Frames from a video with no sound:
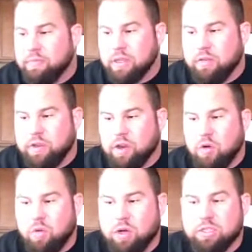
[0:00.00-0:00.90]
If you
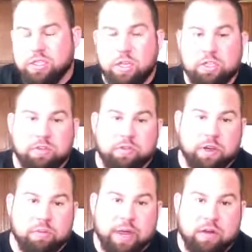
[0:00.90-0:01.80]
don't want to use it for
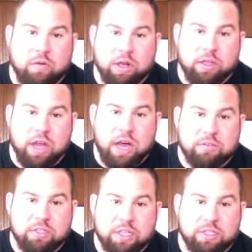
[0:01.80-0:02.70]
your main work in the
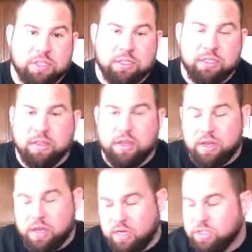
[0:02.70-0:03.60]
off season, then
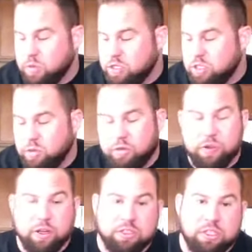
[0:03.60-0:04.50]
switch to it
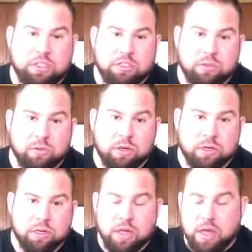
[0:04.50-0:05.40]
for your assistance work.
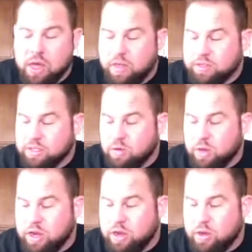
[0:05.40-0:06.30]
That's a good
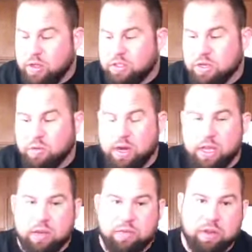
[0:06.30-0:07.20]
way to do it. It's a good way to
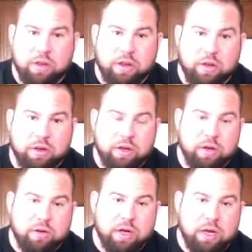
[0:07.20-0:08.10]
give
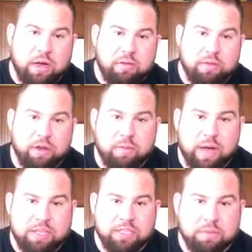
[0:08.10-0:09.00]
your
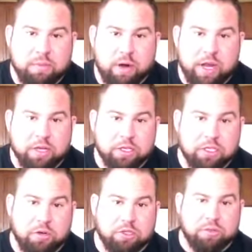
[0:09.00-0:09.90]
biceps a break, your
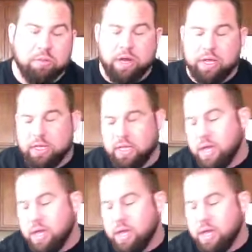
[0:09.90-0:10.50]
shoulders a break.